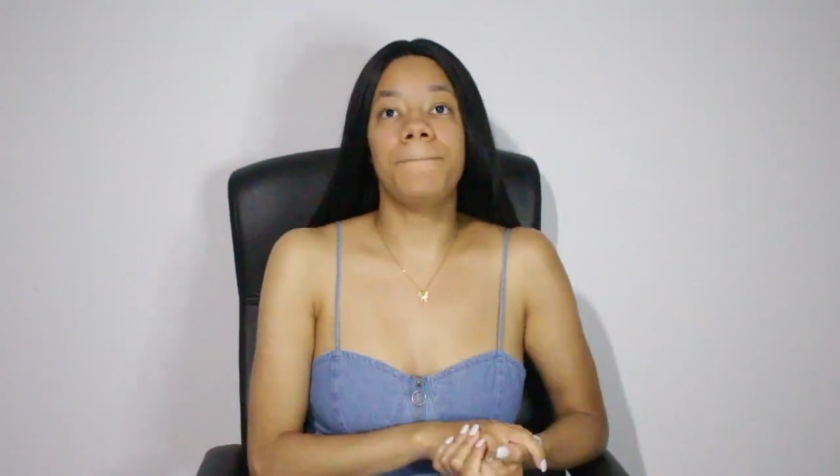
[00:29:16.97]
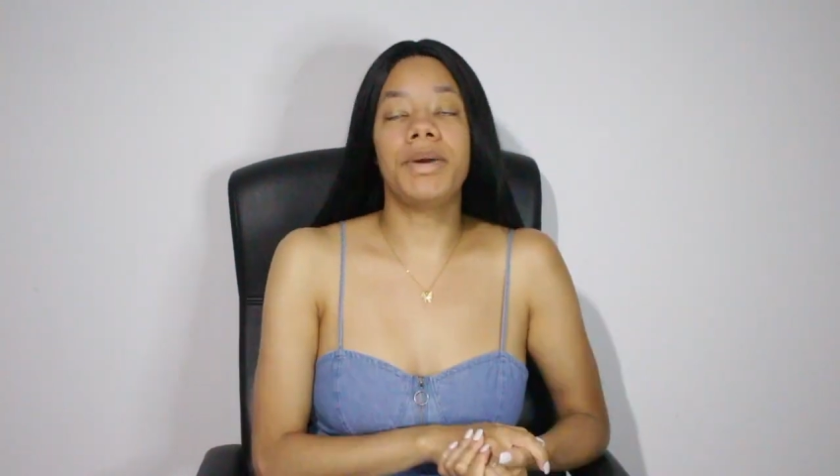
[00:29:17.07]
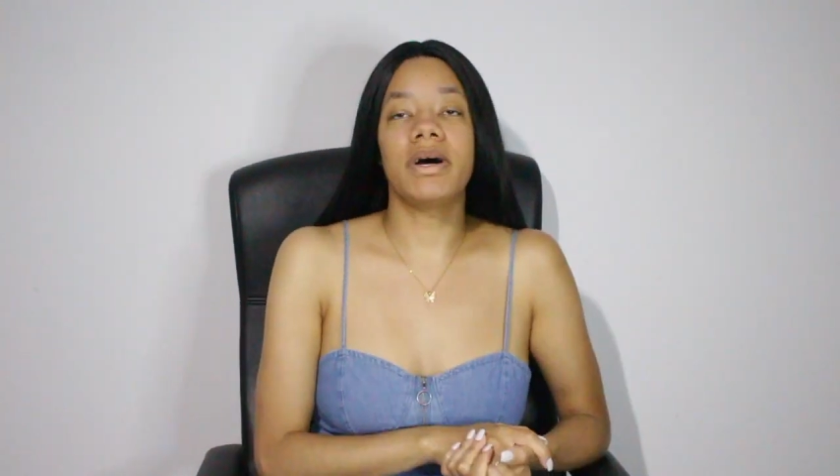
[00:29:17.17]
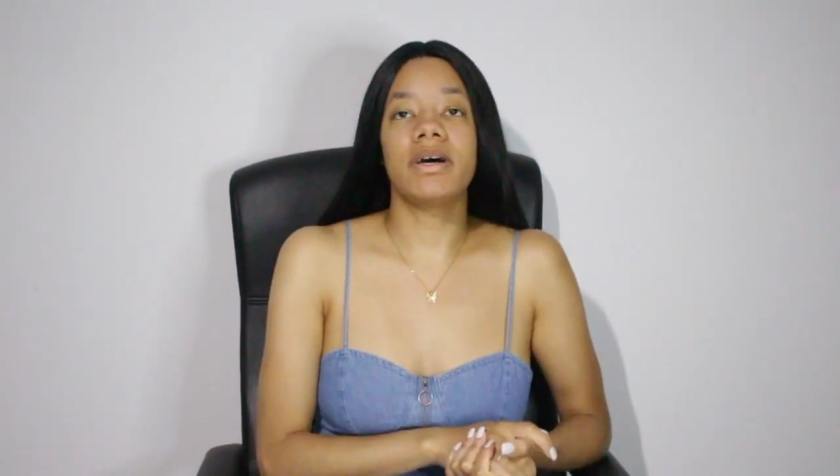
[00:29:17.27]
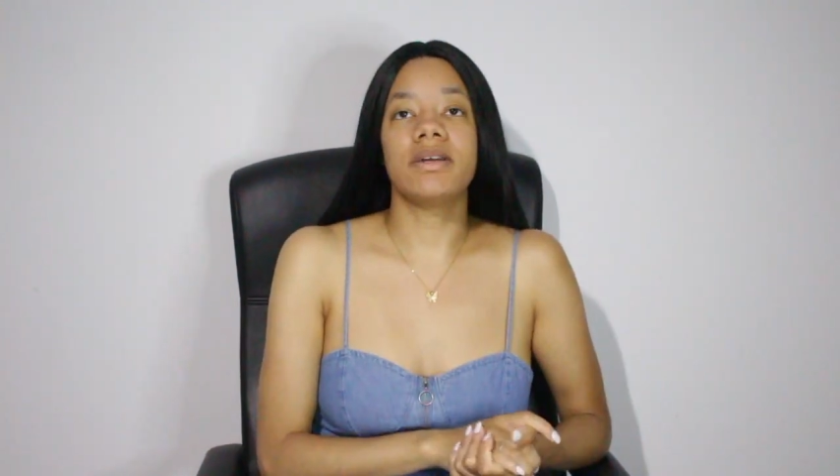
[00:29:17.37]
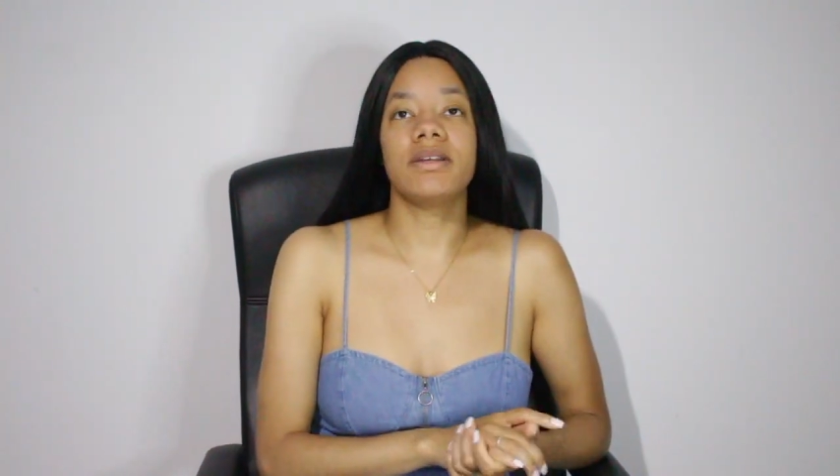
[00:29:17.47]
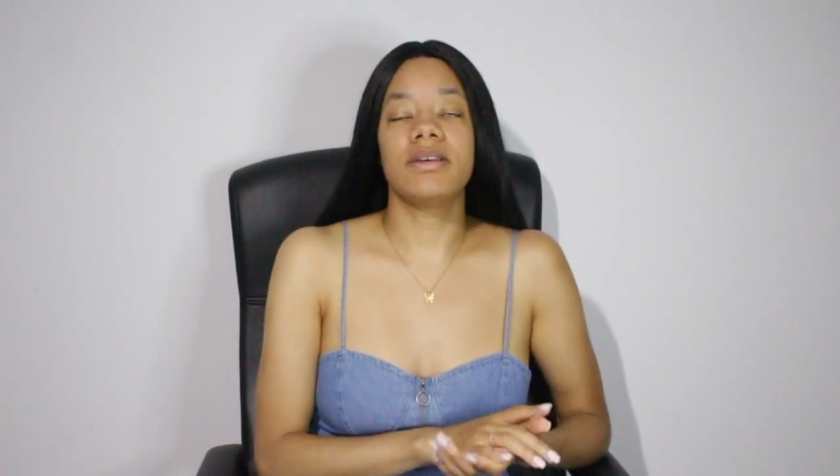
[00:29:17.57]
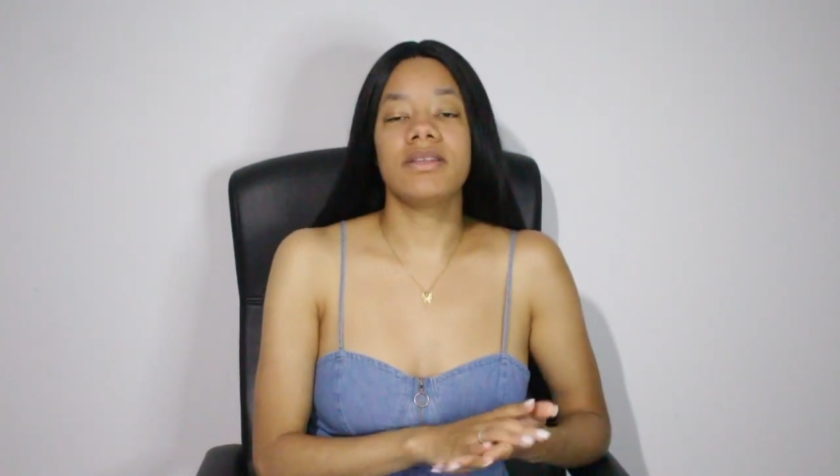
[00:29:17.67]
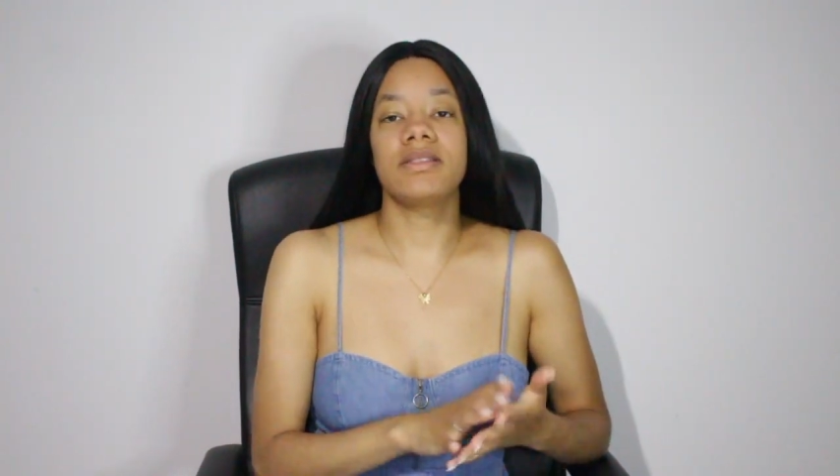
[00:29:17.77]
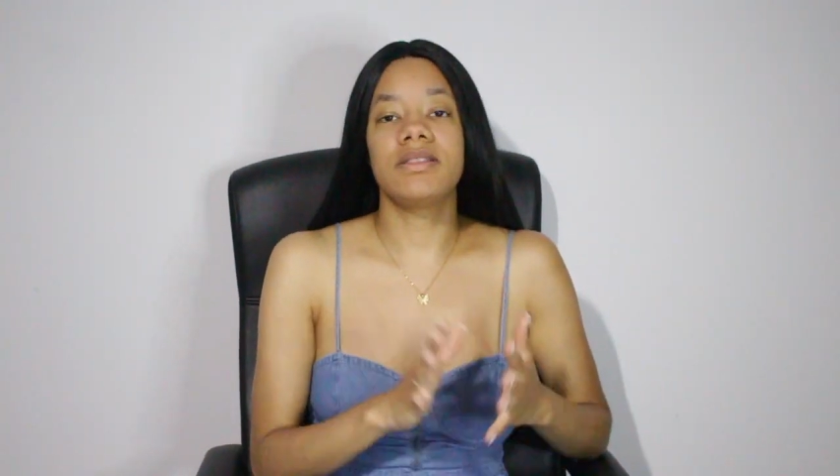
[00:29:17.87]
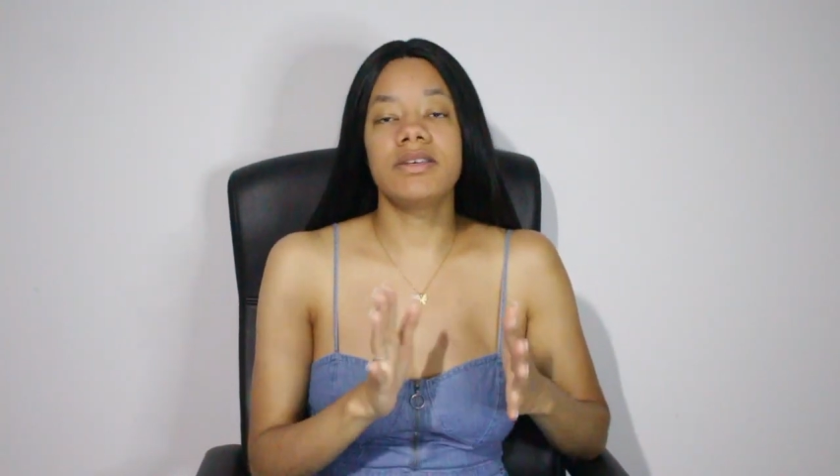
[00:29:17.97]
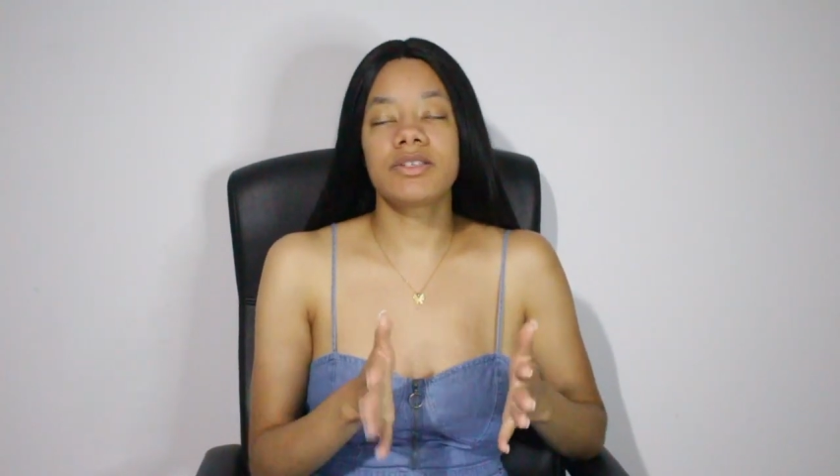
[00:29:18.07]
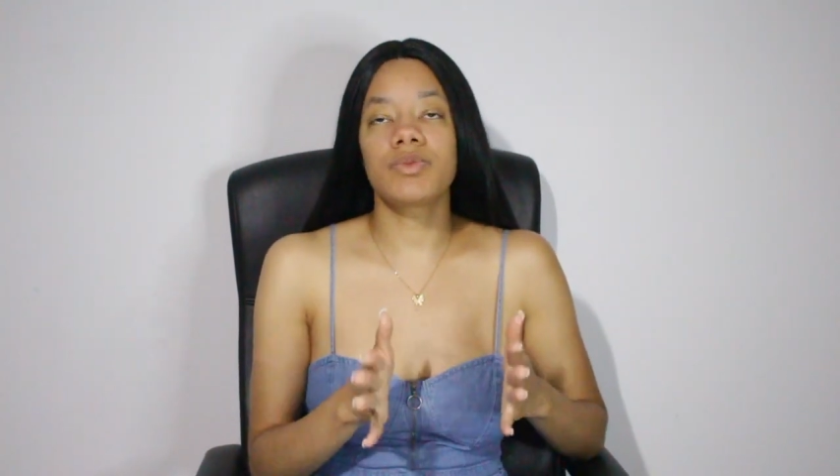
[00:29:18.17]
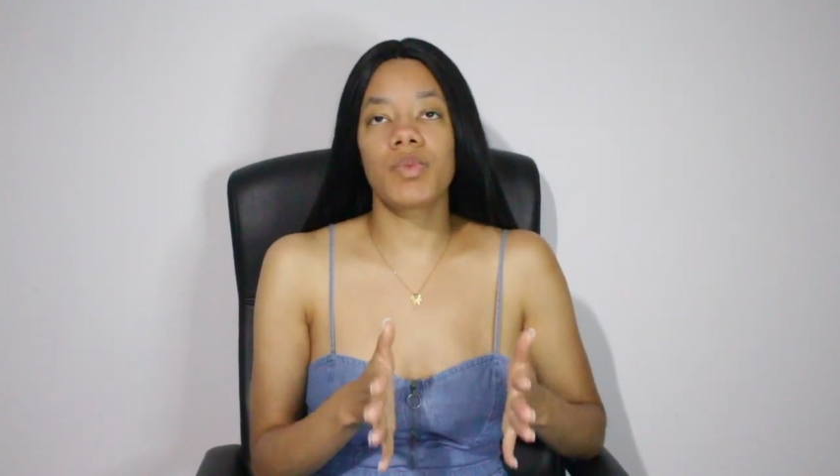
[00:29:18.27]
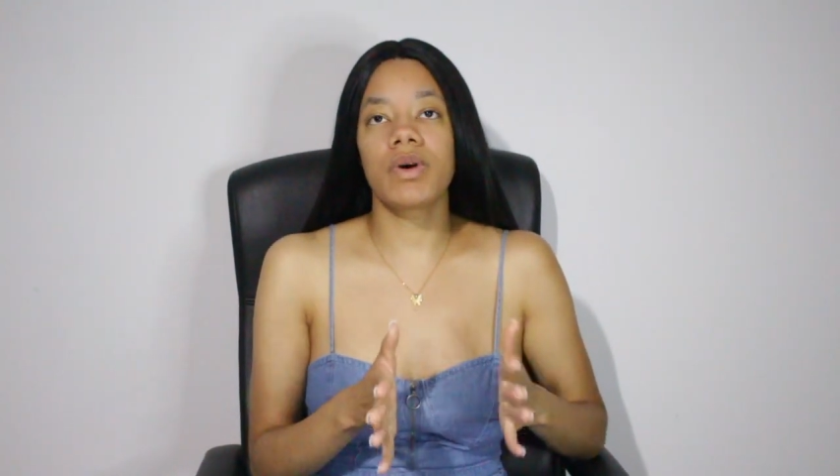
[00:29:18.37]
But
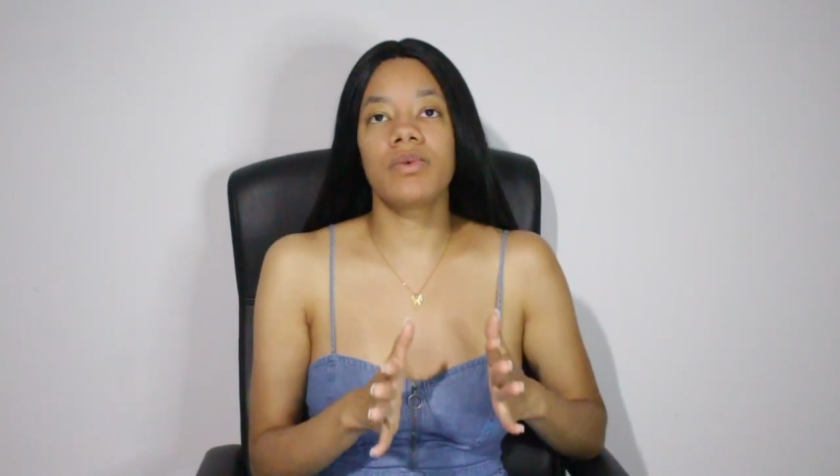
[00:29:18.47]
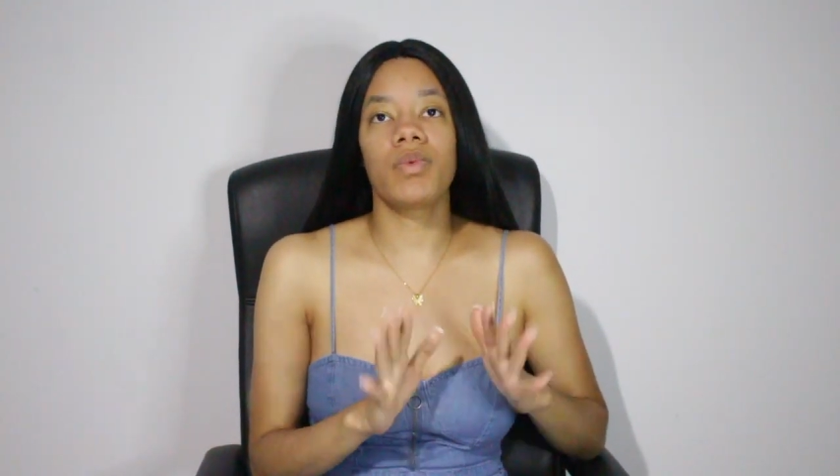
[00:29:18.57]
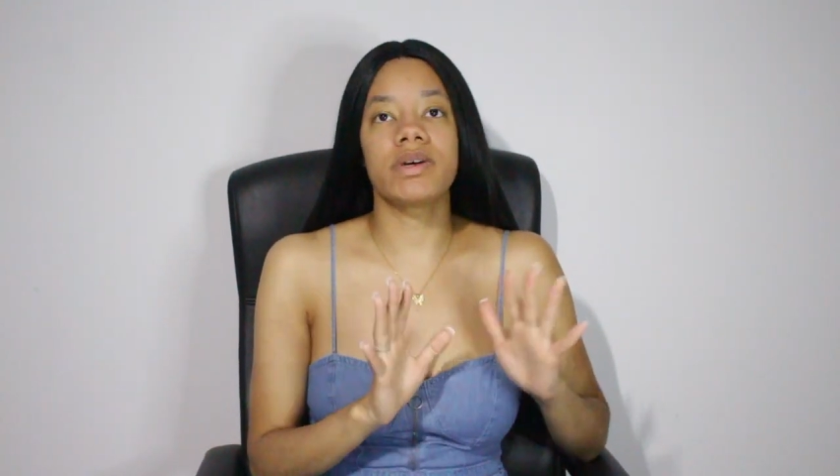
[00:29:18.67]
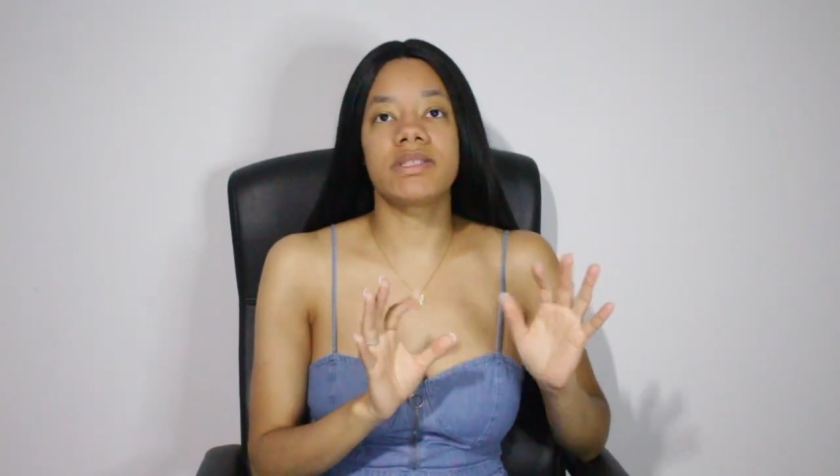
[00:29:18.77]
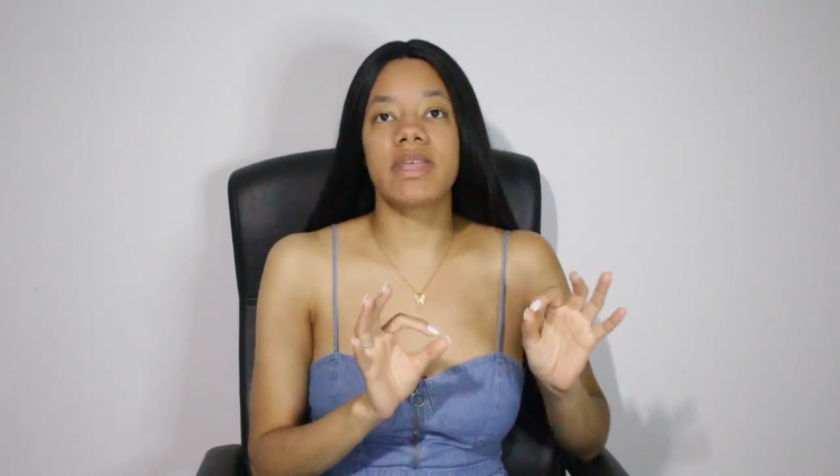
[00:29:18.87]
this one was